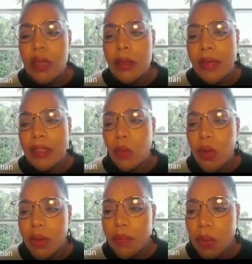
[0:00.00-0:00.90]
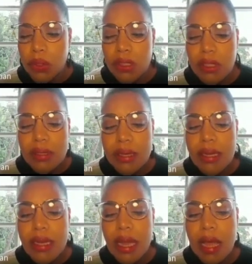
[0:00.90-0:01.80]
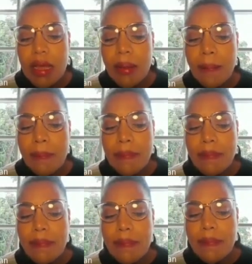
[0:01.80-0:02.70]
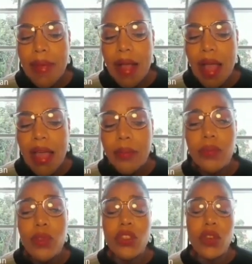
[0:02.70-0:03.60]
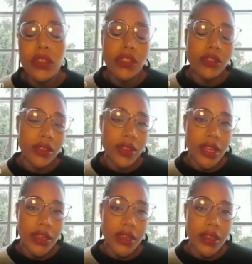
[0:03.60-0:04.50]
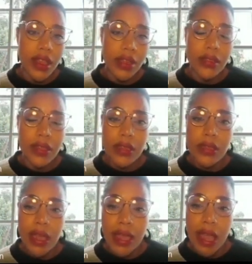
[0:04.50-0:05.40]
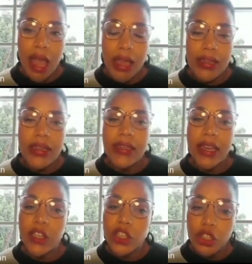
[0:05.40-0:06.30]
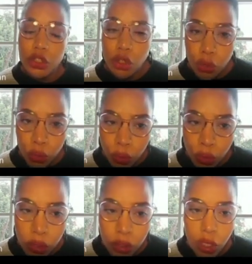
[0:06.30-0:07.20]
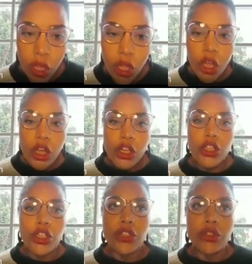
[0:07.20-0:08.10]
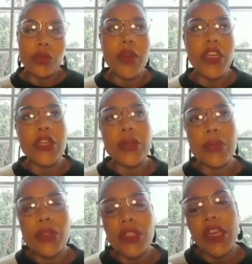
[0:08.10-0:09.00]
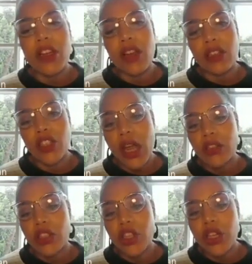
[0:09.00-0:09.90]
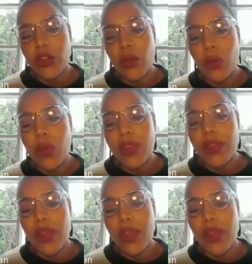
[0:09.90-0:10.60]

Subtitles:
But more importantly, I'm starting to think that these AI detection tools should be used in conjunction with